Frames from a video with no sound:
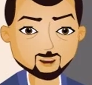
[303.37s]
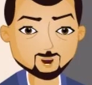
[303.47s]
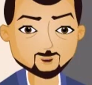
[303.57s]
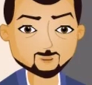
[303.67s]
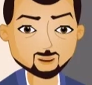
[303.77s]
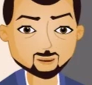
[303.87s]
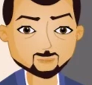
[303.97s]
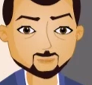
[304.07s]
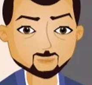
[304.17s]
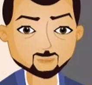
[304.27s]
the
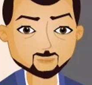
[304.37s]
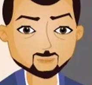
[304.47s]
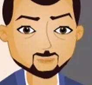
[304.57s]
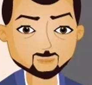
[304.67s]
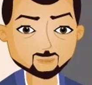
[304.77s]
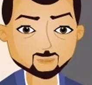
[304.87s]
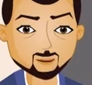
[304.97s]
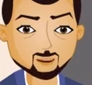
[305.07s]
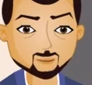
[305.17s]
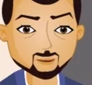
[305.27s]
steps.
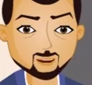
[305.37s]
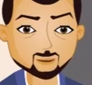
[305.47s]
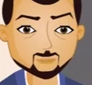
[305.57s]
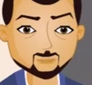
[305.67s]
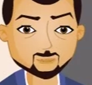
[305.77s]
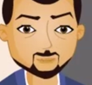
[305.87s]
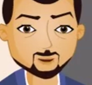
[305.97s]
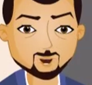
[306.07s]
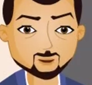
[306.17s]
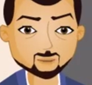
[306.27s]
First of all,
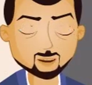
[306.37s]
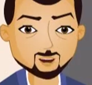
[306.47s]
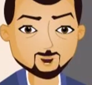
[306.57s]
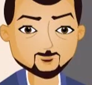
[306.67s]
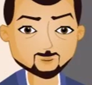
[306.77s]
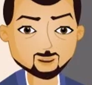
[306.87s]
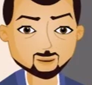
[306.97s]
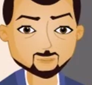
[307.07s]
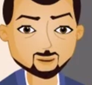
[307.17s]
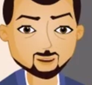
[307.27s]
draw lines
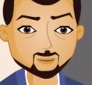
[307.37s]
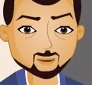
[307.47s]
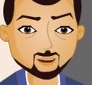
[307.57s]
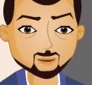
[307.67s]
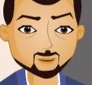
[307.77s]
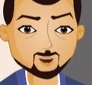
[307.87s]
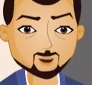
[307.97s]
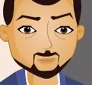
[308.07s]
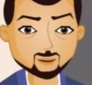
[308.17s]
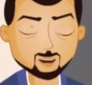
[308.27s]
over pairs of
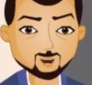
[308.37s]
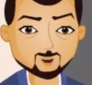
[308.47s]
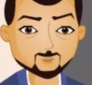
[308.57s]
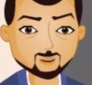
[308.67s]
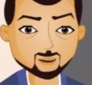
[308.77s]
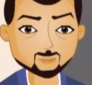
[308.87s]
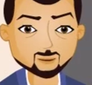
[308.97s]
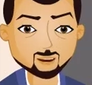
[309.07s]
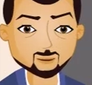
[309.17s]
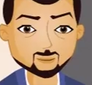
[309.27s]
digits from right
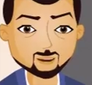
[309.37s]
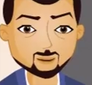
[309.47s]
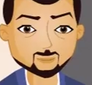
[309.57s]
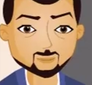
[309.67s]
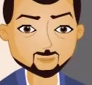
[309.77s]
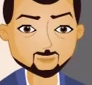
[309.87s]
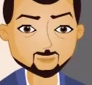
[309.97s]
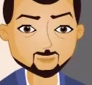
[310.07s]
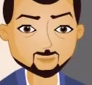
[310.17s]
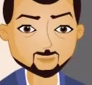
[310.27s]
to left.
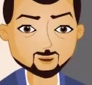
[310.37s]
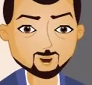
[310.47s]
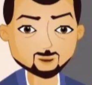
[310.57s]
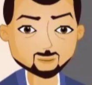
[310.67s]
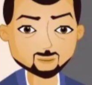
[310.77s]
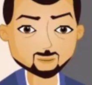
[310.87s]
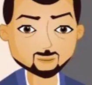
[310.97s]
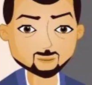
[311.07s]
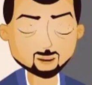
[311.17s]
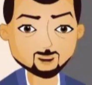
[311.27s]
Next,
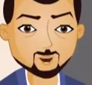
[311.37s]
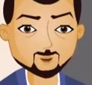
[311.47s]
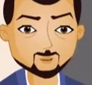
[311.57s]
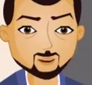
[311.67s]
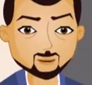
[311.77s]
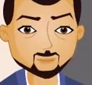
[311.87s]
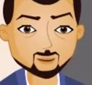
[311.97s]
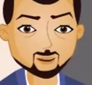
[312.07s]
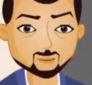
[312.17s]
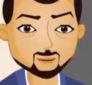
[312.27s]
find the
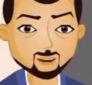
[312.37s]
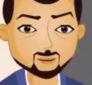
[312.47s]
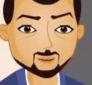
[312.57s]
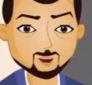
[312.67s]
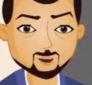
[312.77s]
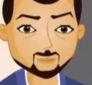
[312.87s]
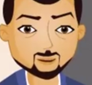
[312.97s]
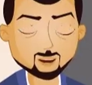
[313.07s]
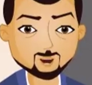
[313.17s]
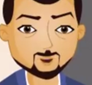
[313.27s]
largest square
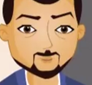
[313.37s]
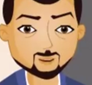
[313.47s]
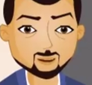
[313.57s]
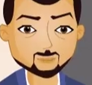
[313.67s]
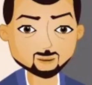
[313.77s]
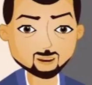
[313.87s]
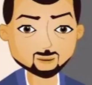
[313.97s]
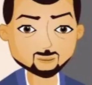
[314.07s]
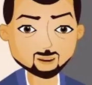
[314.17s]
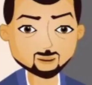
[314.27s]
number less than
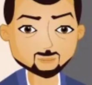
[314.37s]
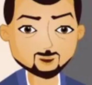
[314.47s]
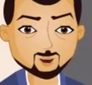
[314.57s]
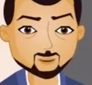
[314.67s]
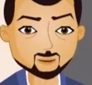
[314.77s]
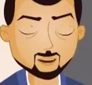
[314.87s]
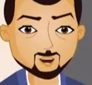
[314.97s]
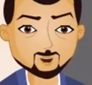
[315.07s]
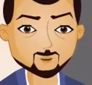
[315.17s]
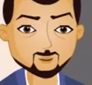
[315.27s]
or equal to the
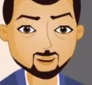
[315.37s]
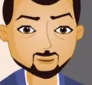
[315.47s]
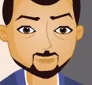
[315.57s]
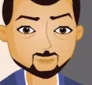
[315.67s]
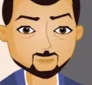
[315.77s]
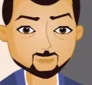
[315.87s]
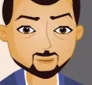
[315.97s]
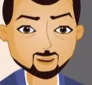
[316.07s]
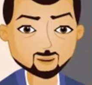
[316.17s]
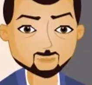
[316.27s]
first group,
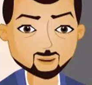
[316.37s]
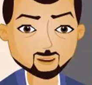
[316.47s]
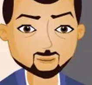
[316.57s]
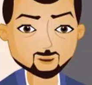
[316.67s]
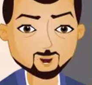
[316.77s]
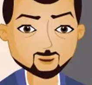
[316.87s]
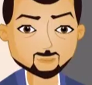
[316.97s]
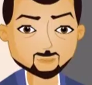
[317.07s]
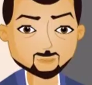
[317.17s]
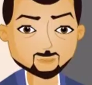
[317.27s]
that is 40.